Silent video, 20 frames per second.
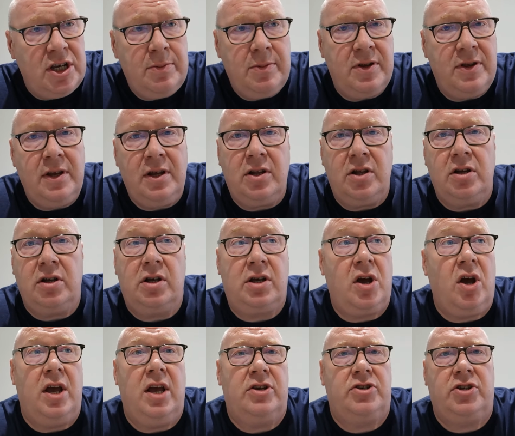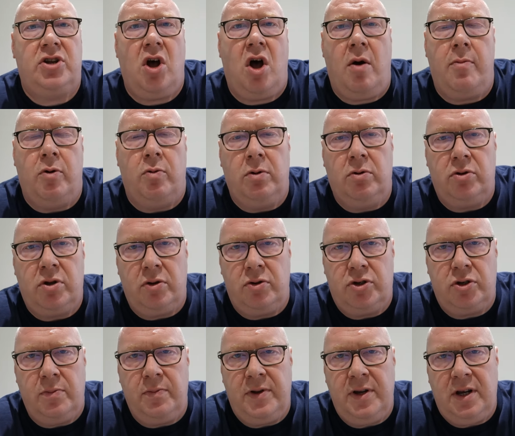seem to think that Keir Starmer will do
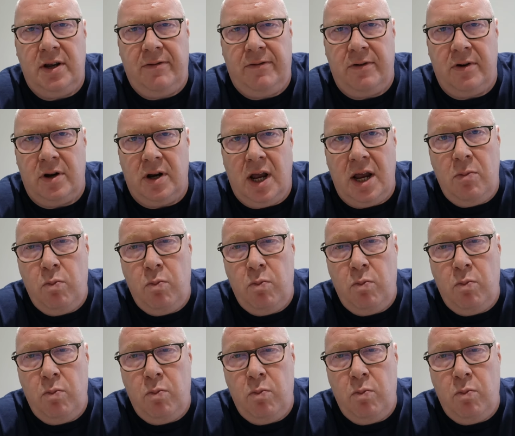something different.